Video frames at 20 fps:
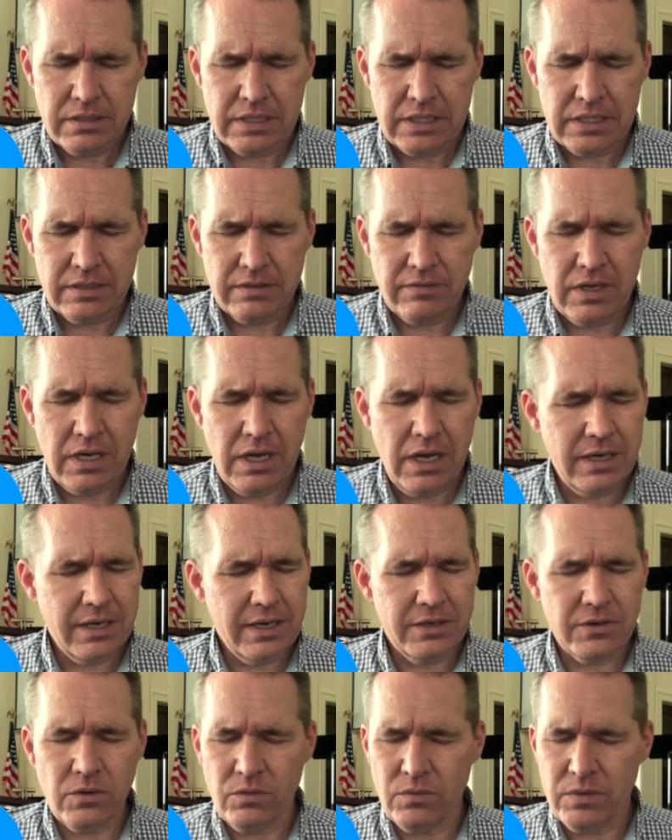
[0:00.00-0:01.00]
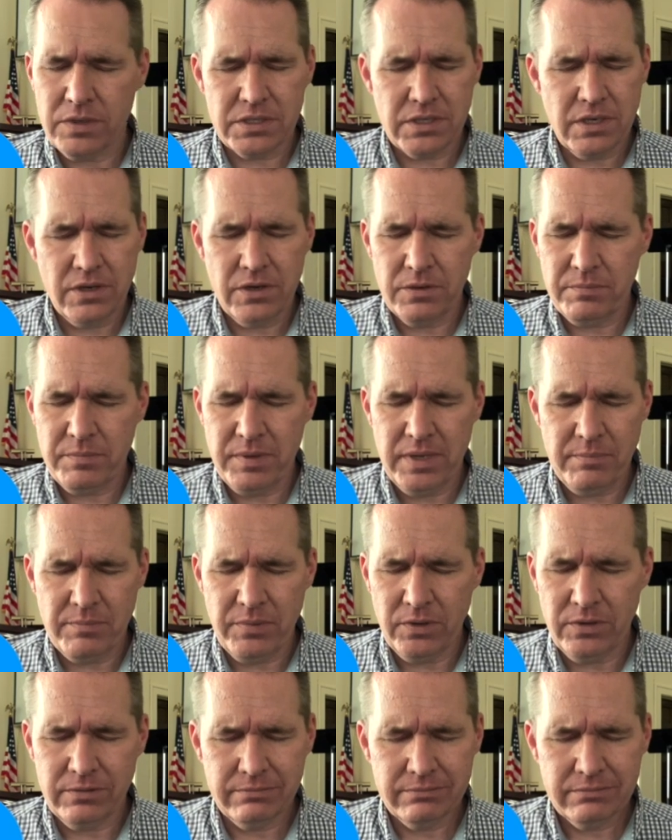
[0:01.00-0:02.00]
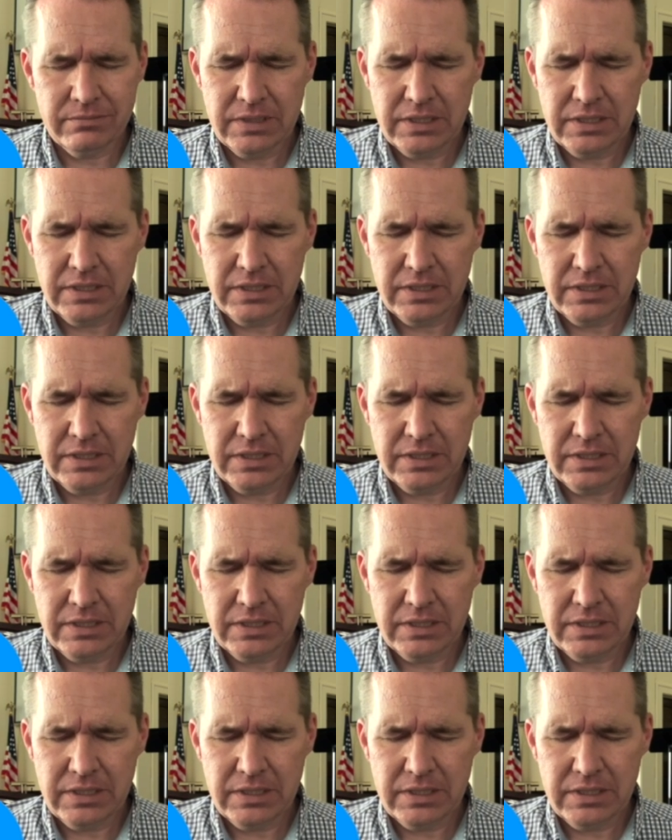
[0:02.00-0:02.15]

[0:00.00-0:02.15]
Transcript: And God, I don't want to hurt people.